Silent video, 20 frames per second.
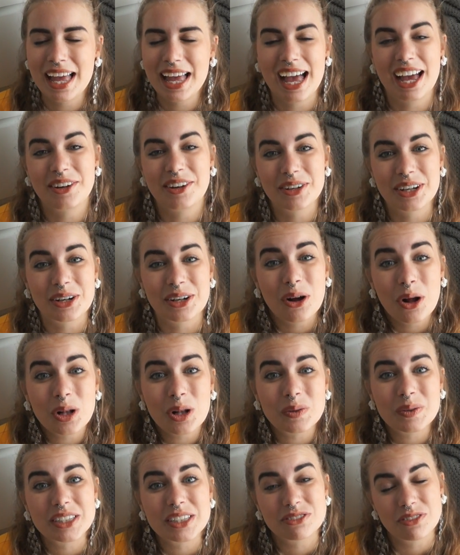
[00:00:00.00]
And you can
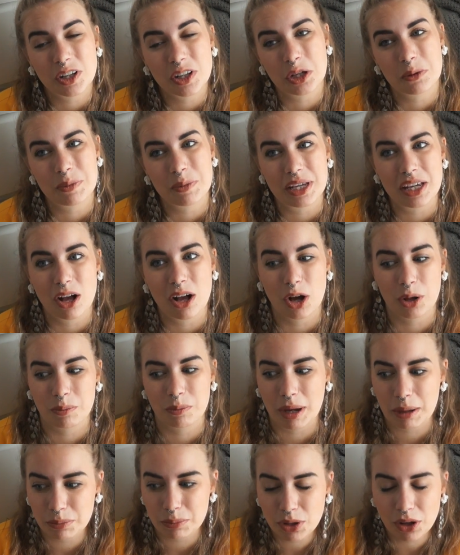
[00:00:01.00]
always follow me on
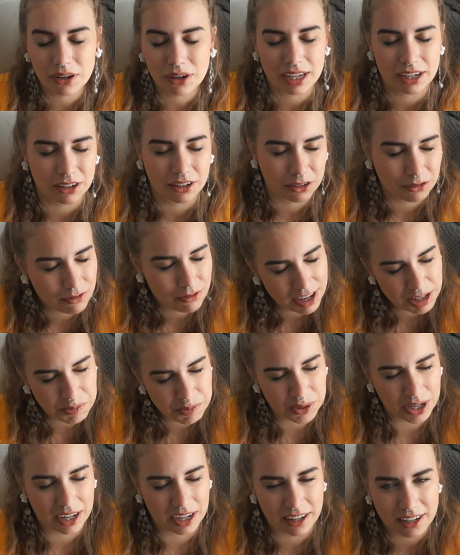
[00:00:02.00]
my blog and on
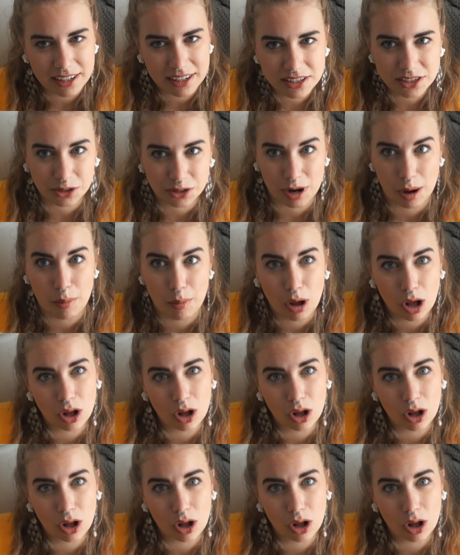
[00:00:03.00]
Facebook and on Instagram.